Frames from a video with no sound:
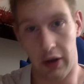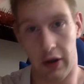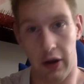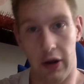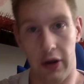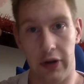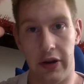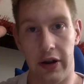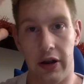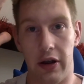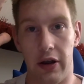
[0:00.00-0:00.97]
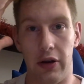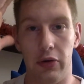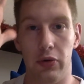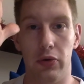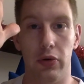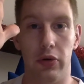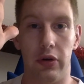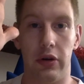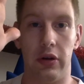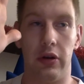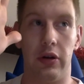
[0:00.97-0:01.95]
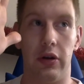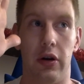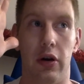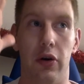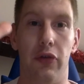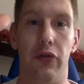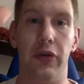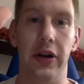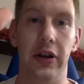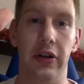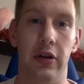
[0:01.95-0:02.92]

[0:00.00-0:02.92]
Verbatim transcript: Uh, the, uh, you are afraid,